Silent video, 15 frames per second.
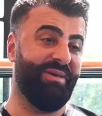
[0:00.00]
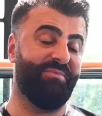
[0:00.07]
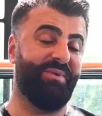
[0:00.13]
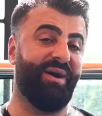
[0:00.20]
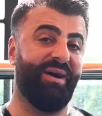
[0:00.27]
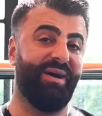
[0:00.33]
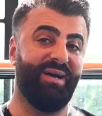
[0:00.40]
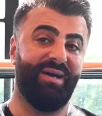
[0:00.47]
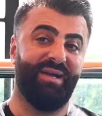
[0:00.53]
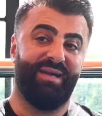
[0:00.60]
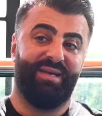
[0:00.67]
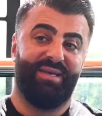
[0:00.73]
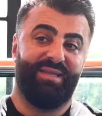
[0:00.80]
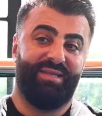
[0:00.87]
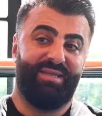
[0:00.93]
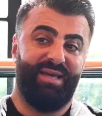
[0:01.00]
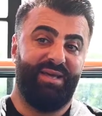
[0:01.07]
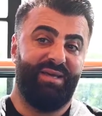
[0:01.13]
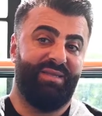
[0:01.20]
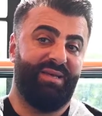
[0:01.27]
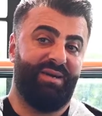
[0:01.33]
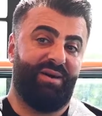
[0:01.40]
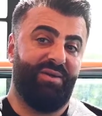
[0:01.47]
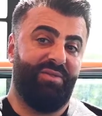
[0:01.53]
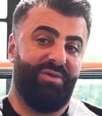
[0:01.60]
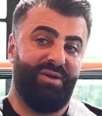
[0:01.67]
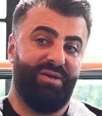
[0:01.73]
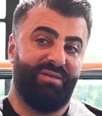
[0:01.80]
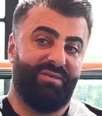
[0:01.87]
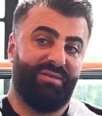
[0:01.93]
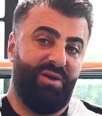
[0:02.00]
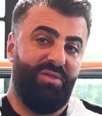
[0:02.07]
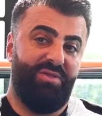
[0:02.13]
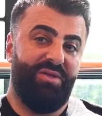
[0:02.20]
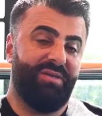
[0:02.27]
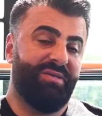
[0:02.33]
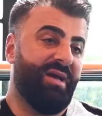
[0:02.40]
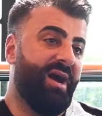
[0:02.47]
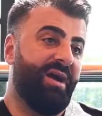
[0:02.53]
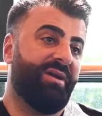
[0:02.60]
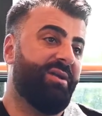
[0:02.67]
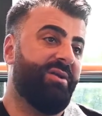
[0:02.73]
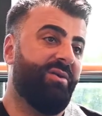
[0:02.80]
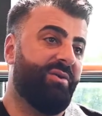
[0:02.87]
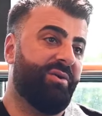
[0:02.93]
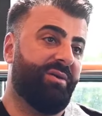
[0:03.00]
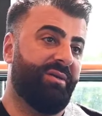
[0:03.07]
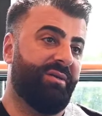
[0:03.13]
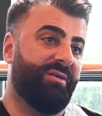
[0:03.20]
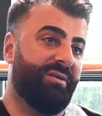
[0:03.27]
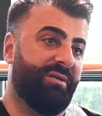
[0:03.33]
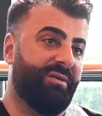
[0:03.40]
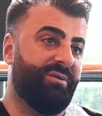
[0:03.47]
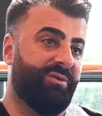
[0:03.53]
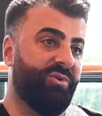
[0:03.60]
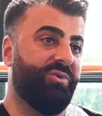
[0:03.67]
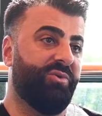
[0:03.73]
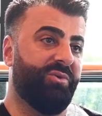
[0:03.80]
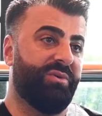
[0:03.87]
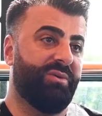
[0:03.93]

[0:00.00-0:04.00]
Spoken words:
but there are certain things that I cannot do,